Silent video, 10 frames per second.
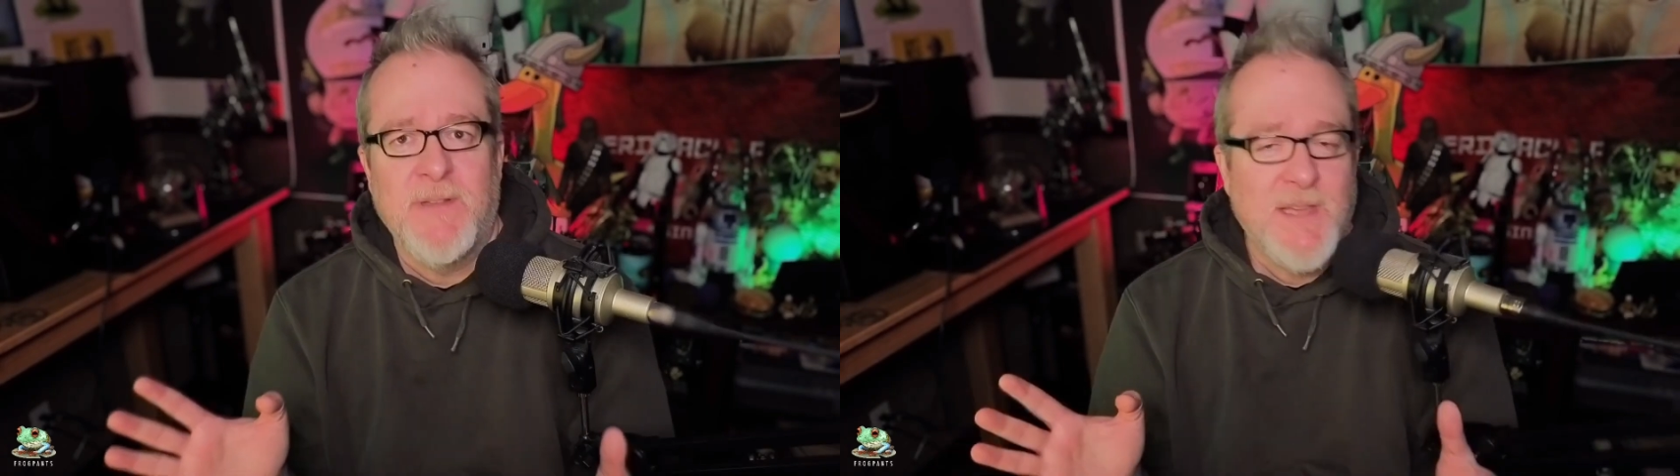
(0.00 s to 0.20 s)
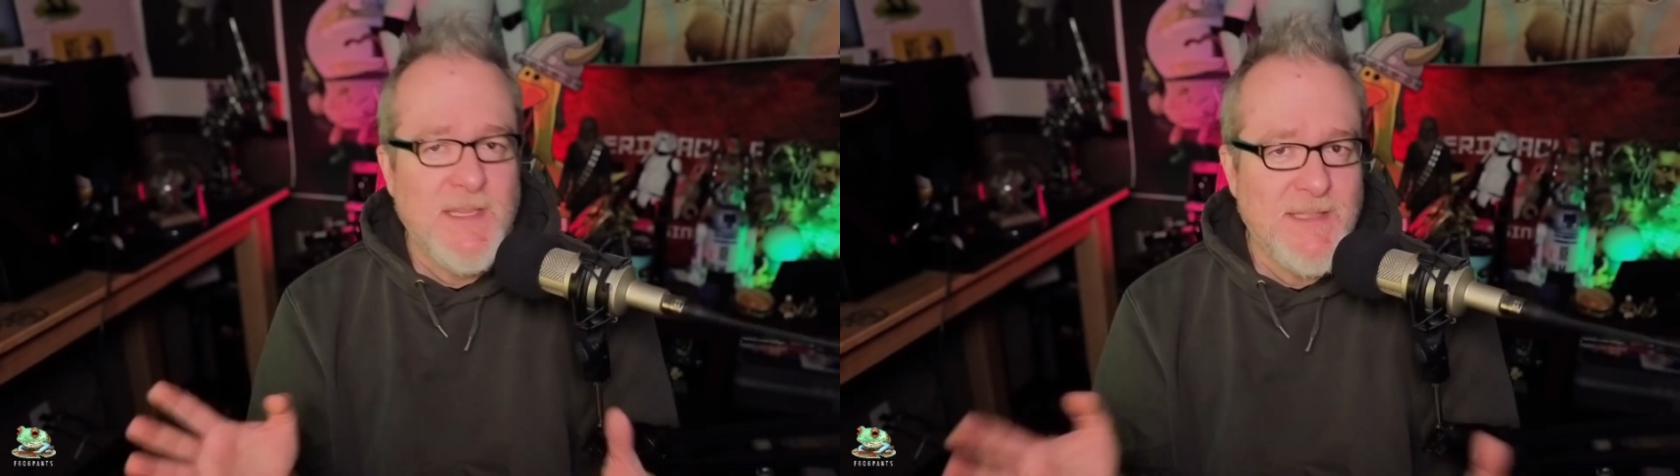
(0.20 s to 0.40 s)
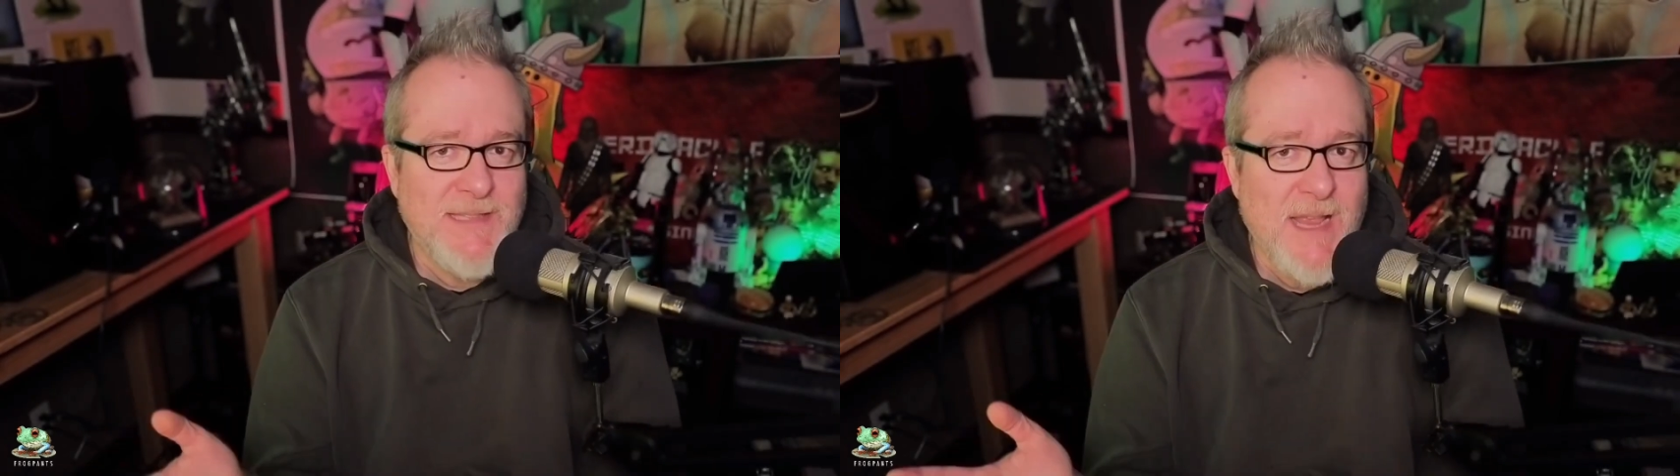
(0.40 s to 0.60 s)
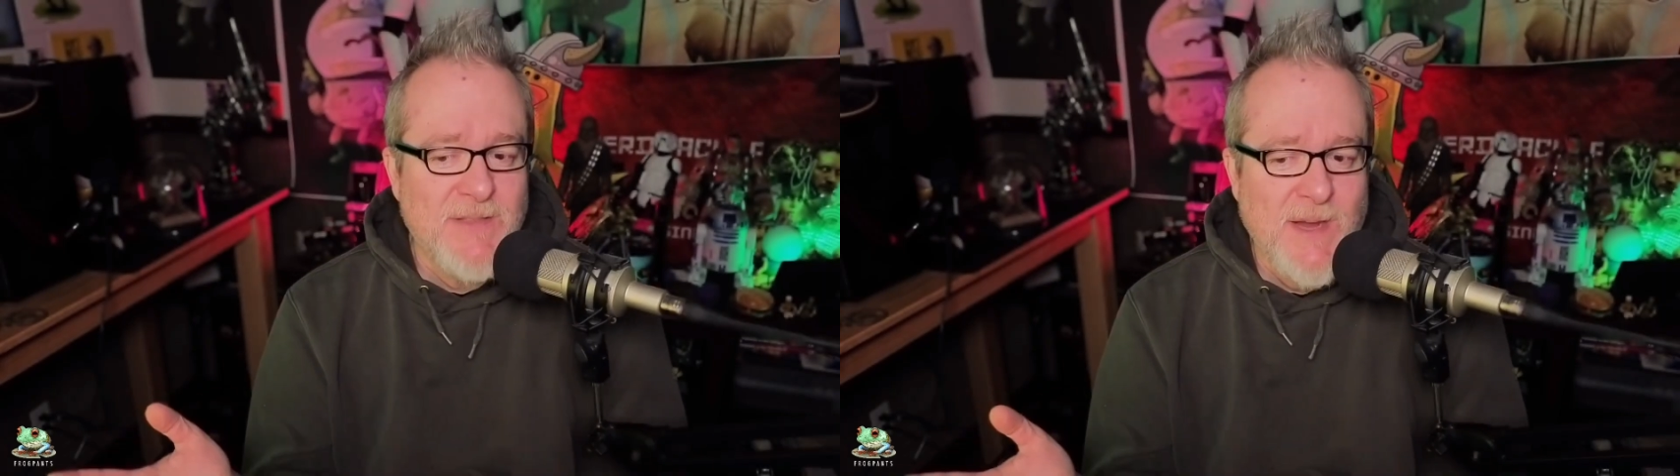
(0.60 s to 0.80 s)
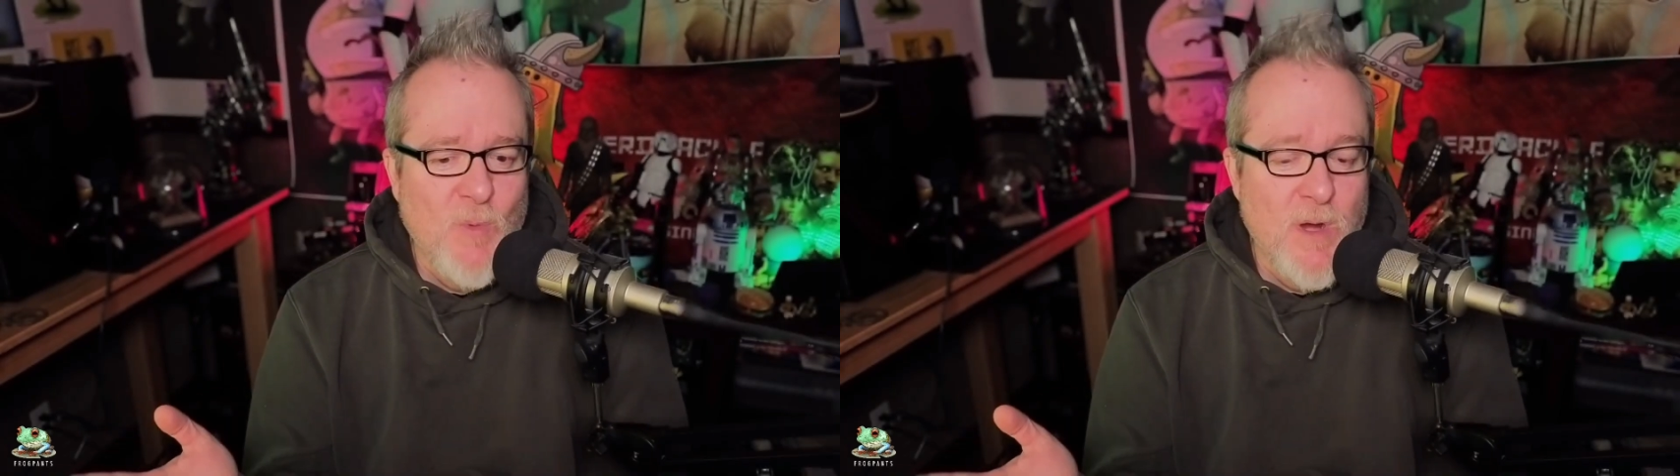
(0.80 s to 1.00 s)
just because it sounds
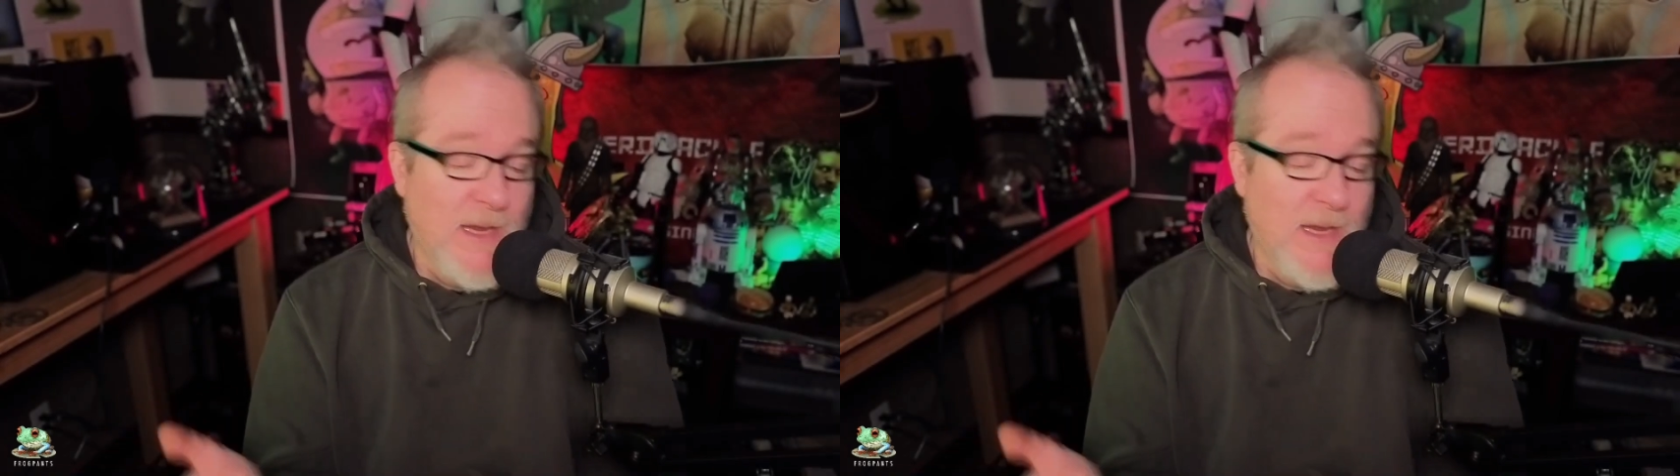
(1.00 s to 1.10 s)
like work.